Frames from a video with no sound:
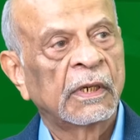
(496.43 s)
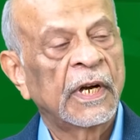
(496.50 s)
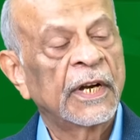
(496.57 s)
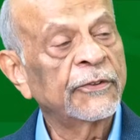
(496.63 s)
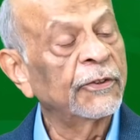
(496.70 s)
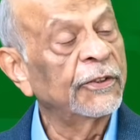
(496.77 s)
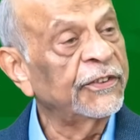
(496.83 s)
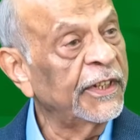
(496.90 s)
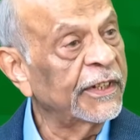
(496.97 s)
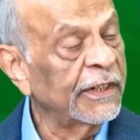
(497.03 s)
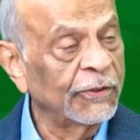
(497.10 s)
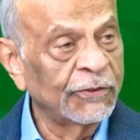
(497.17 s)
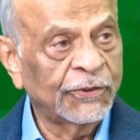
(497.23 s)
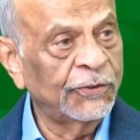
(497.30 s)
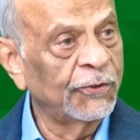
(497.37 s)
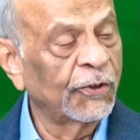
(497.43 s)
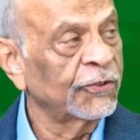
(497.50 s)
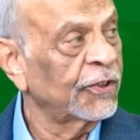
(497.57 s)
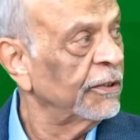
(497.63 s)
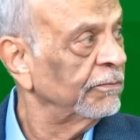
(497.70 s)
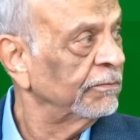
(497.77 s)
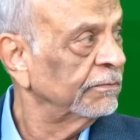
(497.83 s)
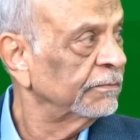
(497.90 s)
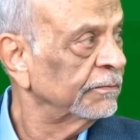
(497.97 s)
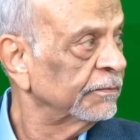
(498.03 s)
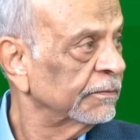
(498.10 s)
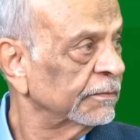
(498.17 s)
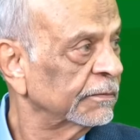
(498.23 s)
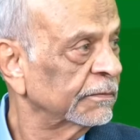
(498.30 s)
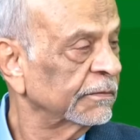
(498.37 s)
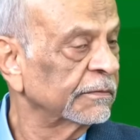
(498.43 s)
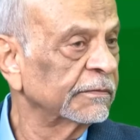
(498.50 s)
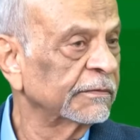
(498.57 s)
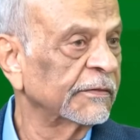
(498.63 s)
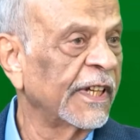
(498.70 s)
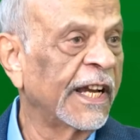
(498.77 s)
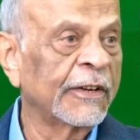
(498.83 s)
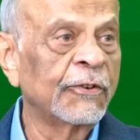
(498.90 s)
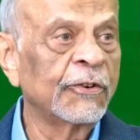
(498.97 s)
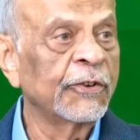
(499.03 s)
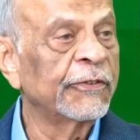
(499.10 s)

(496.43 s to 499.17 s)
I told Tyra, look, don't come. I don't